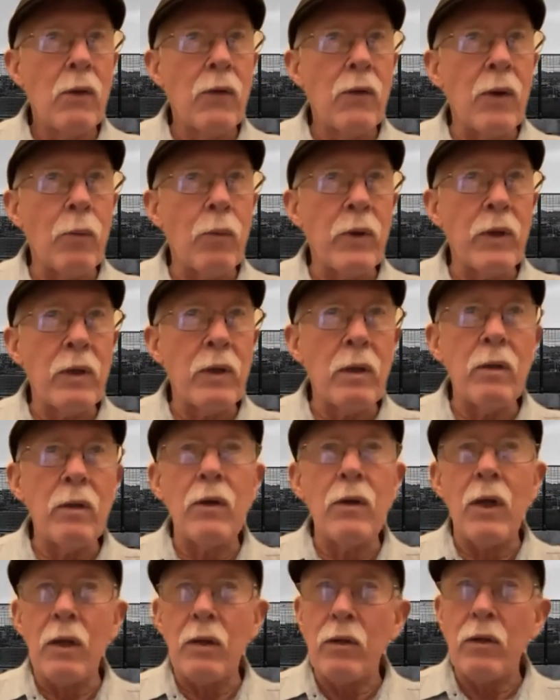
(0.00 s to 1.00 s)
that we,
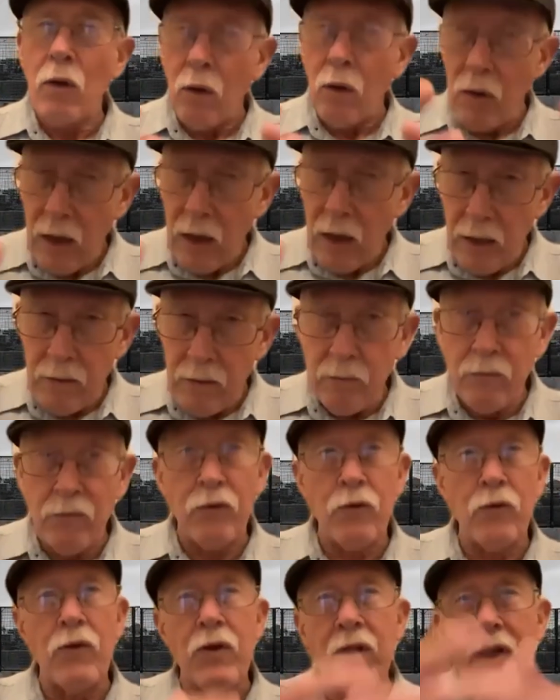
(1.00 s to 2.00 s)
that, you know, how,
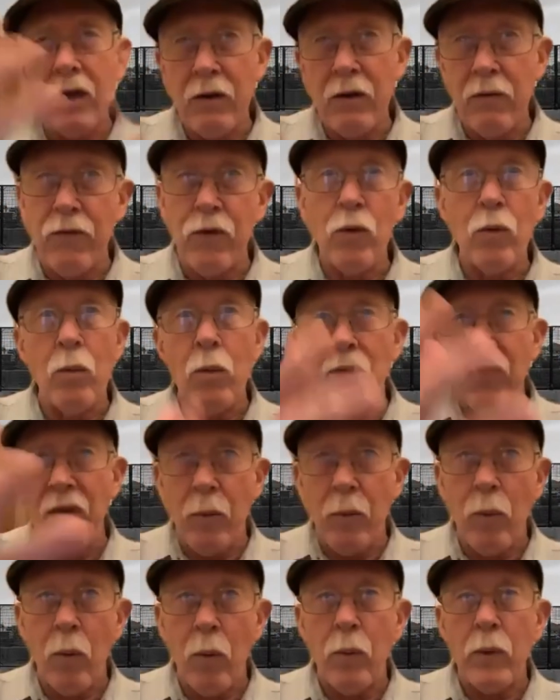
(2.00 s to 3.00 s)
the interview and
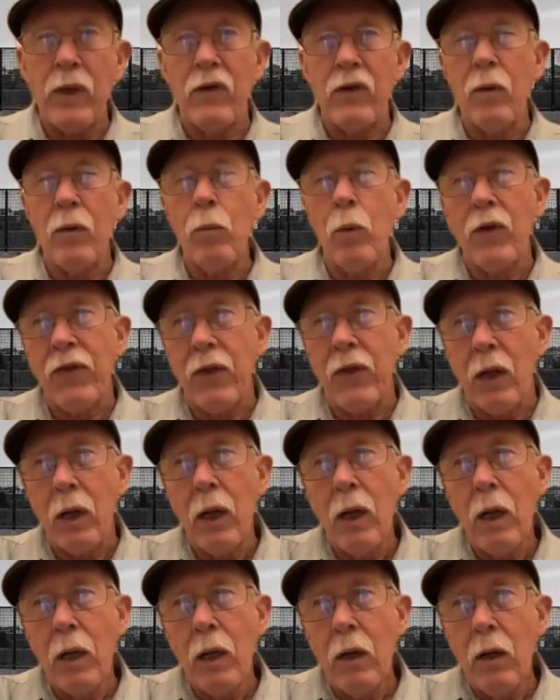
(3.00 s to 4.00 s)
then what we did with
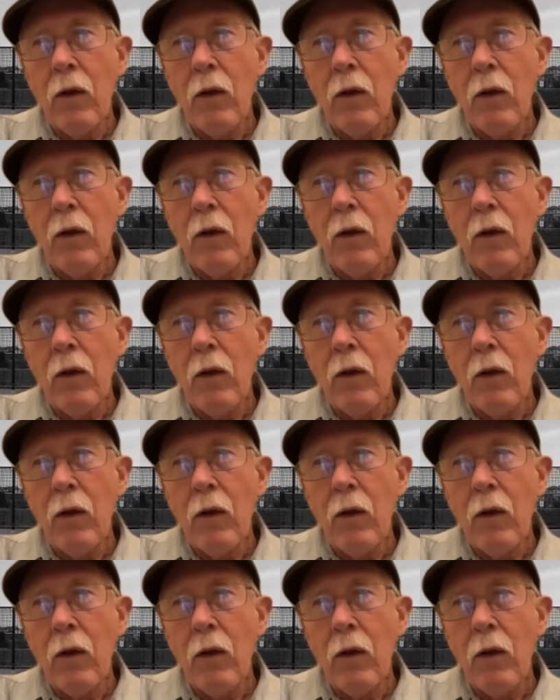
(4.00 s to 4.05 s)
it.